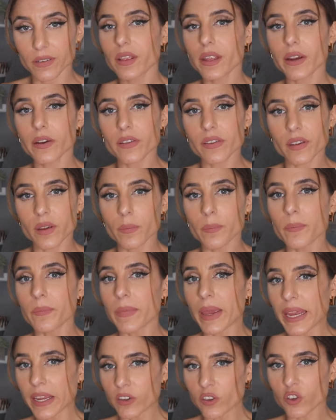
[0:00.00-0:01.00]
There's a
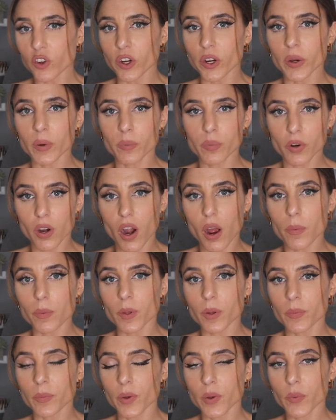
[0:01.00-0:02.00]
major
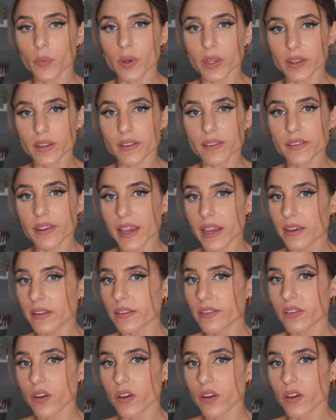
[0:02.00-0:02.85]
problem with this case.